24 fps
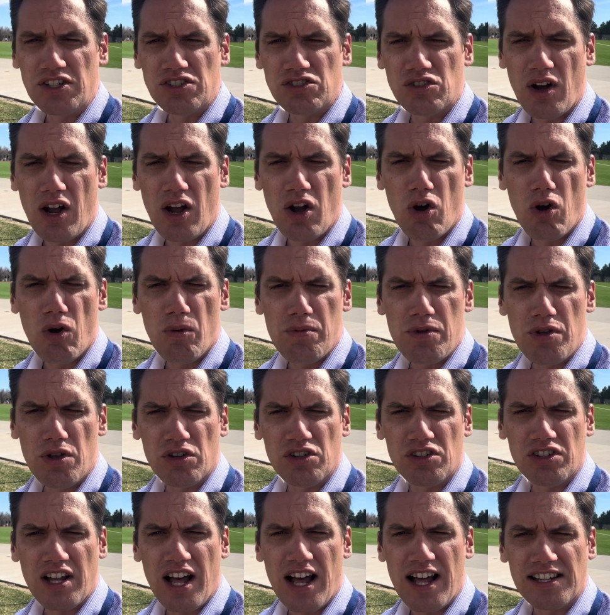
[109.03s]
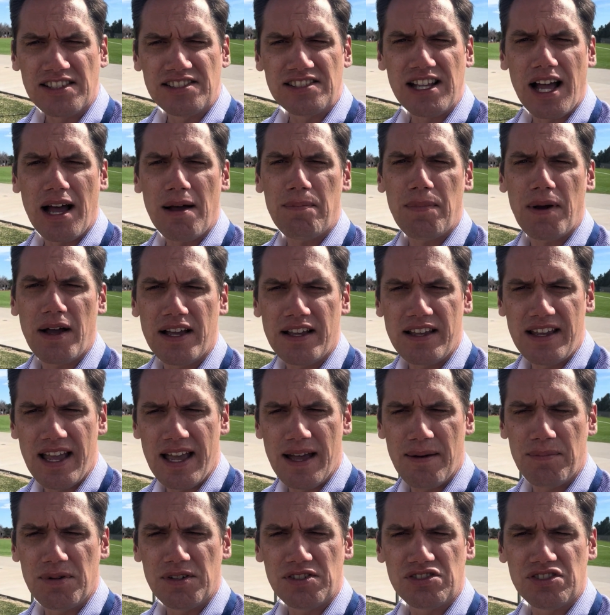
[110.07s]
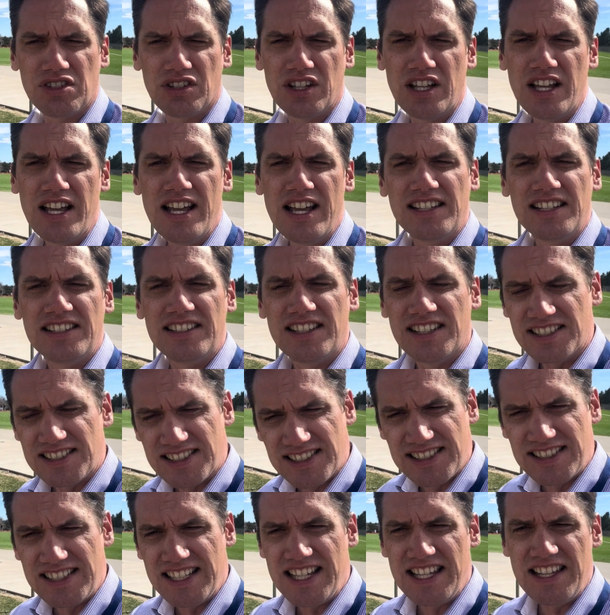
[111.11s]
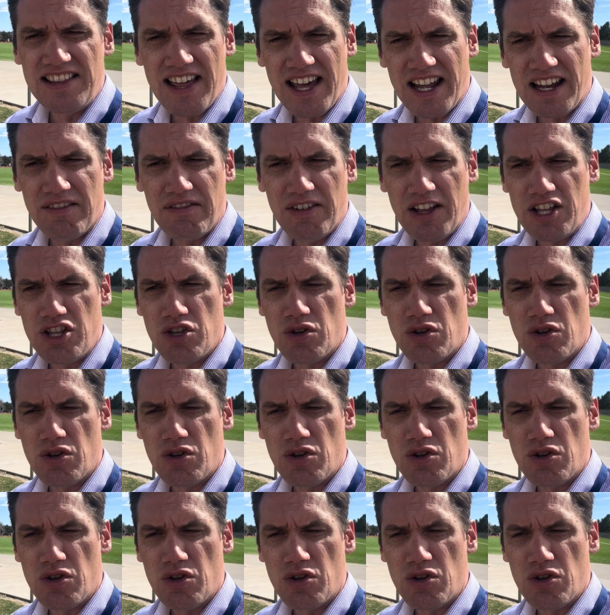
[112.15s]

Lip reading: So I hope you'll stop by campus to see that event.